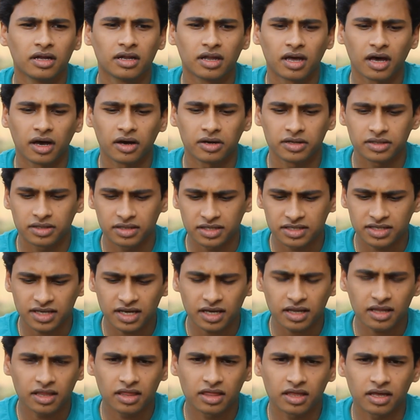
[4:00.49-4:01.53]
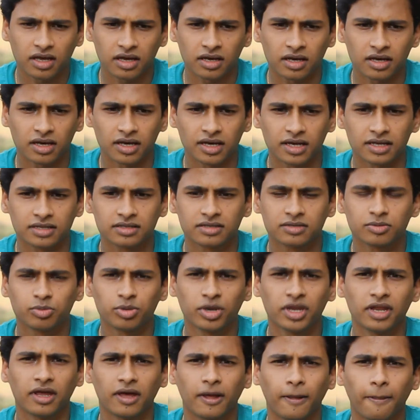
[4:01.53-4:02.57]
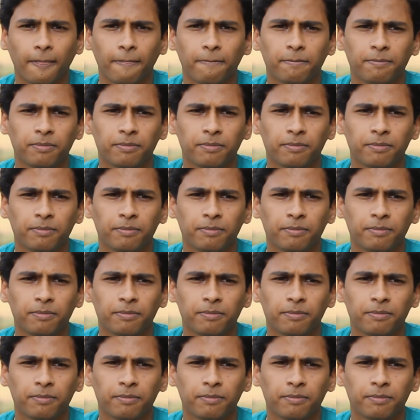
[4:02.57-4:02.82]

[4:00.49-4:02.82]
Now the second thing is pinning.